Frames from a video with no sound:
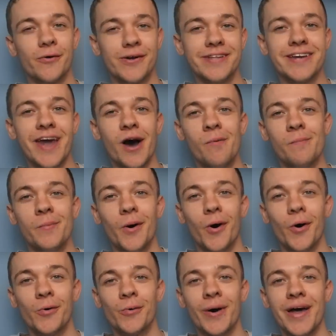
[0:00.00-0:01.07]
already get on
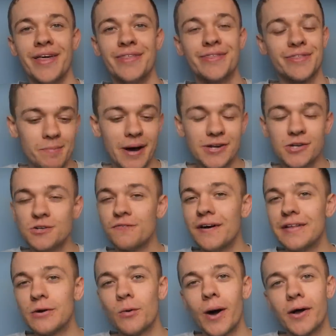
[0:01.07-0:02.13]
board with. But I just
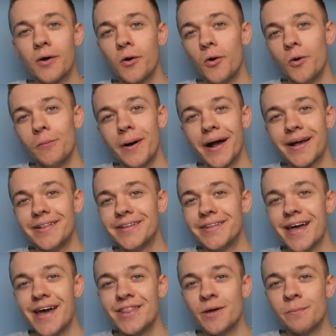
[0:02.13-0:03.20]
found it quite cool back in the
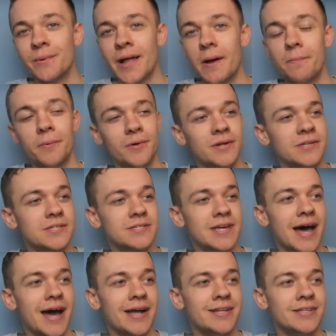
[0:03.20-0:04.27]
day that Blackpool had
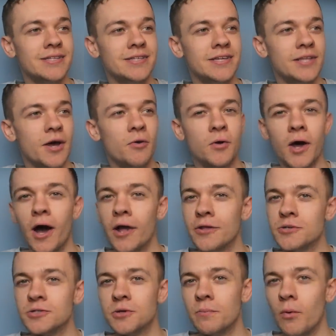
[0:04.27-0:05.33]
signed, you know,
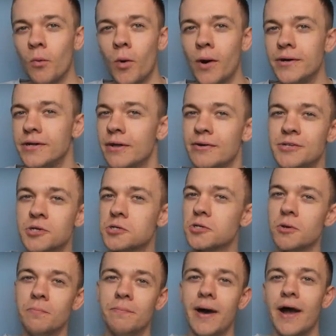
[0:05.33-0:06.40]
Ghana's number one. You know, he'd just
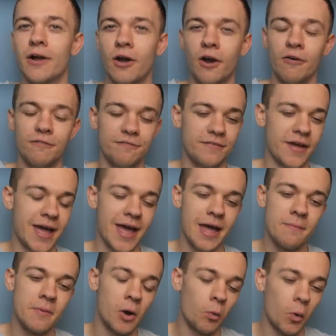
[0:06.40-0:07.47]
come back off
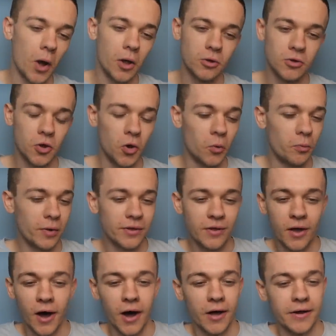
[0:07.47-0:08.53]
a World Cup
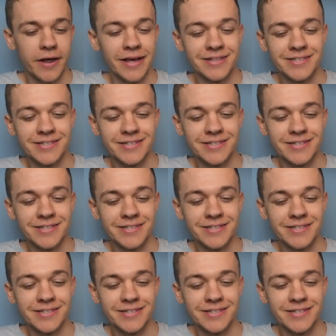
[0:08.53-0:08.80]
with Ghana